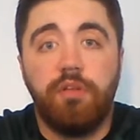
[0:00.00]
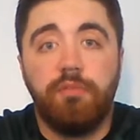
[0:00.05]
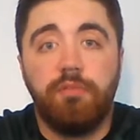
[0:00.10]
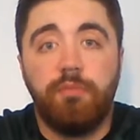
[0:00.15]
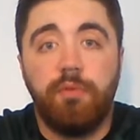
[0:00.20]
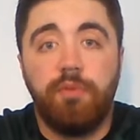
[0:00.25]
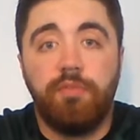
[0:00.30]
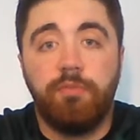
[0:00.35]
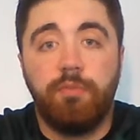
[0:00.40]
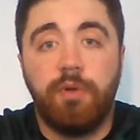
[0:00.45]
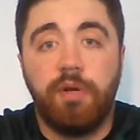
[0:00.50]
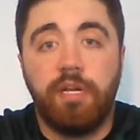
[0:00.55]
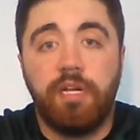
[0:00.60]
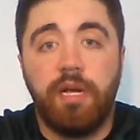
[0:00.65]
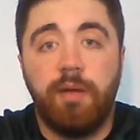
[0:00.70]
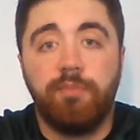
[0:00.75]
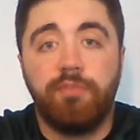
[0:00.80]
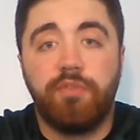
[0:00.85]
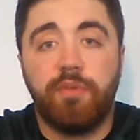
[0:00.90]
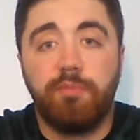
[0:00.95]
When it
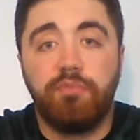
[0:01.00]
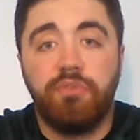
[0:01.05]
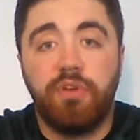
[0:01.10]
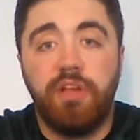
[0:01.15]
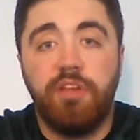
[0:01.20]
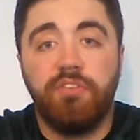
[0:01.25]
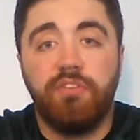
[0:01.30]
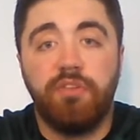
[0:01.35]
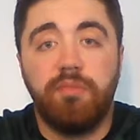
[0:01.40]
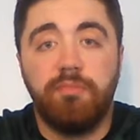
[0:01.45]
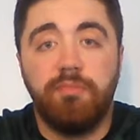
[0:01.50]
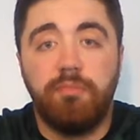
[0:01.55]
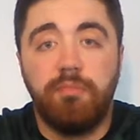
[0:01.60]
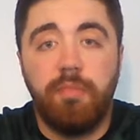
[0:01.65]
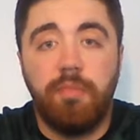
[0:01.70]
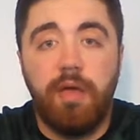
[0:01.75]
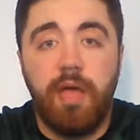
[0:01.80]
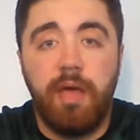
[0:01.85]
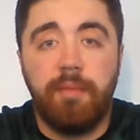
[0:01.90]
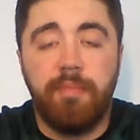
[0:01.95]
comes to Breeze
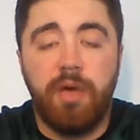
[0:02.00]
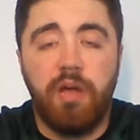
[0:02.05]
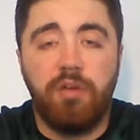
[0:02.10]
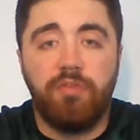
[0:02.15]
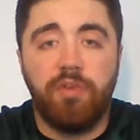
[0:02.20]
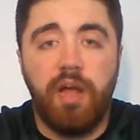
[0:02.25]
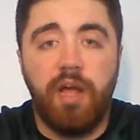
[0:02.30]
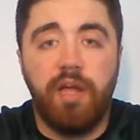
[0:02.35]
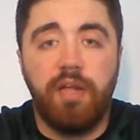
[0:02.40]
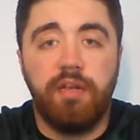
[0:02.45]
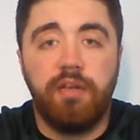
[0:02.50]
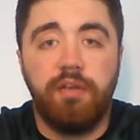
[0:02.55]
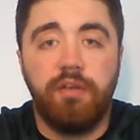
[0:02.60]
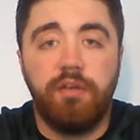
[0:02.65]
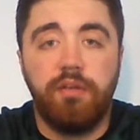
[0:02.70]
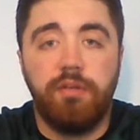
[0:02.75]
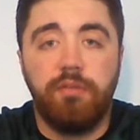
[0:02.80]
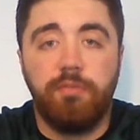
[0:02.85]
and Matt Ryan,